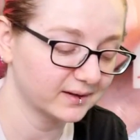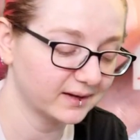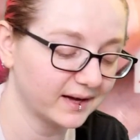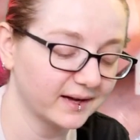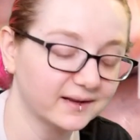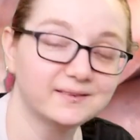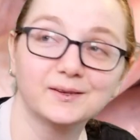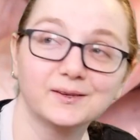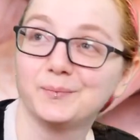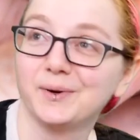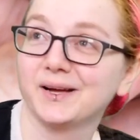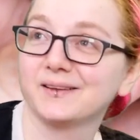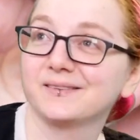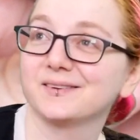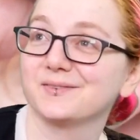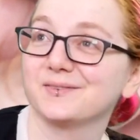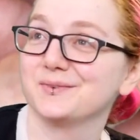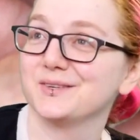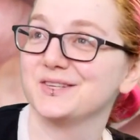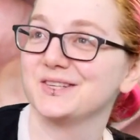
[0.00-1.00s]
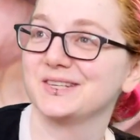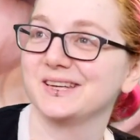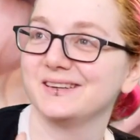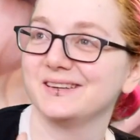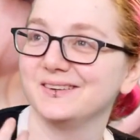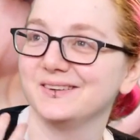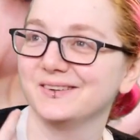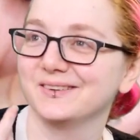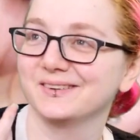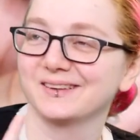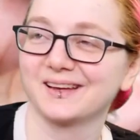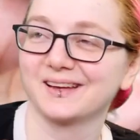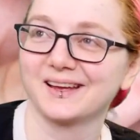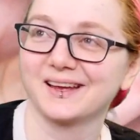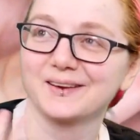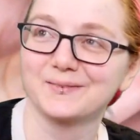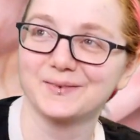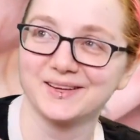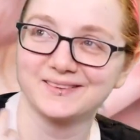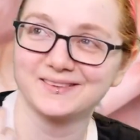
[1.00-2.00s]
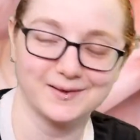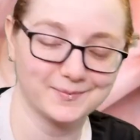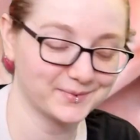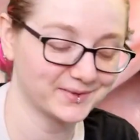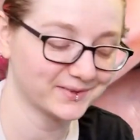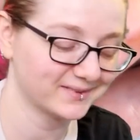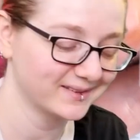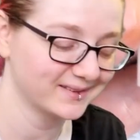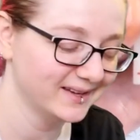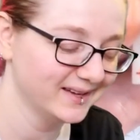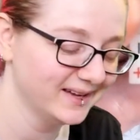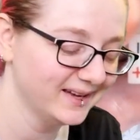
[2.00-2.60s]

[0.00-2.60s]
I still buy stuff from DigiKey too. It's like I get my samples.